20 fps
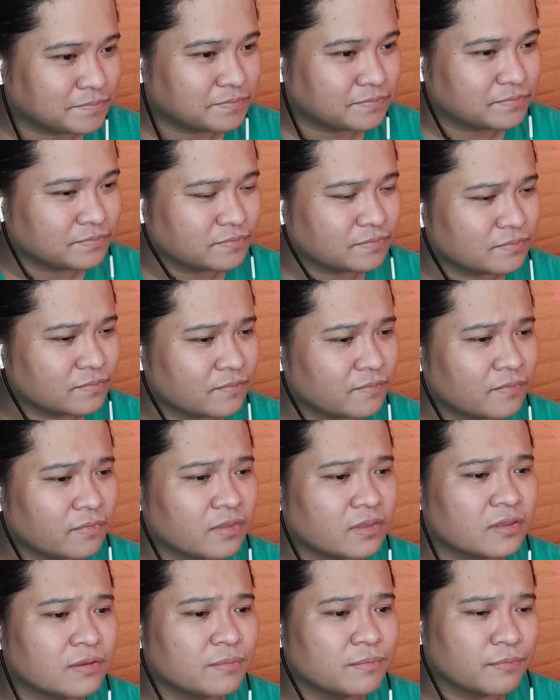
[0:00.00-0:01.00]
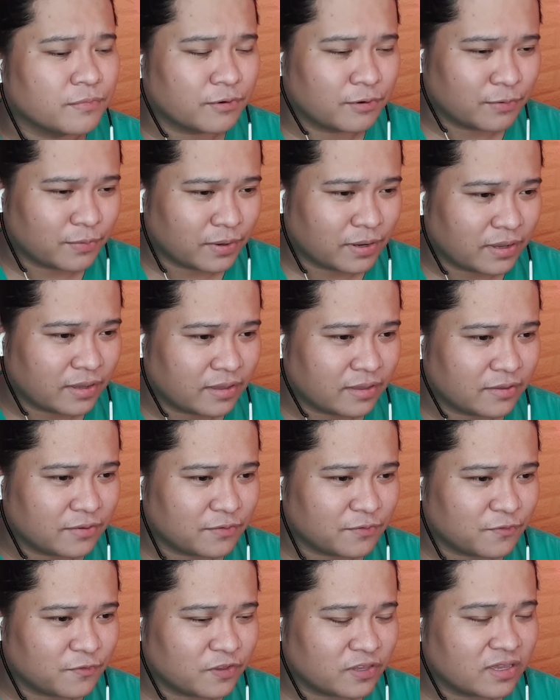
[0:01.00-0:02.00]
how to be
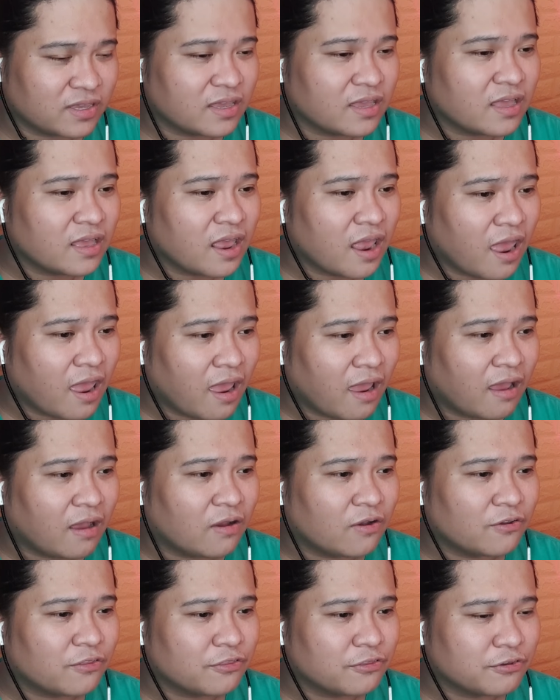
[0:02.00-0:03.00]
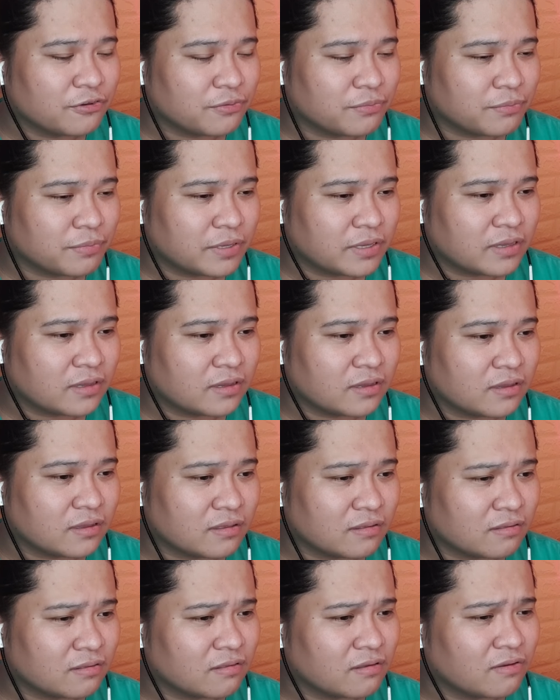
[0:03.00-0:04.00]
brave. How can I
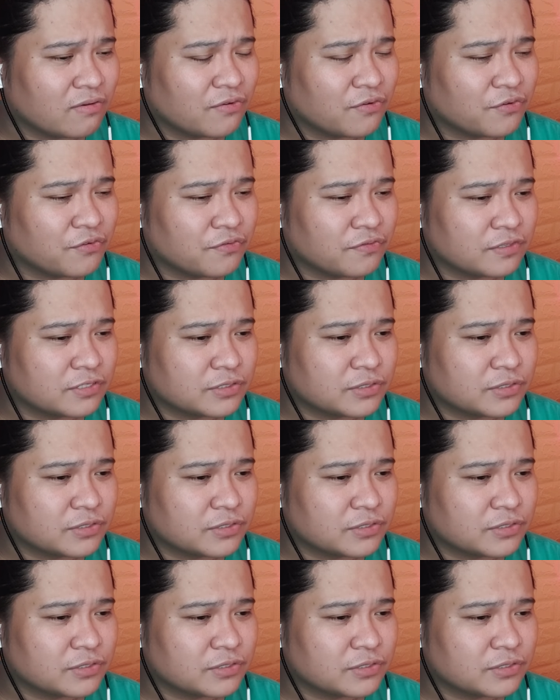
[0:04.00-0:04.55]
love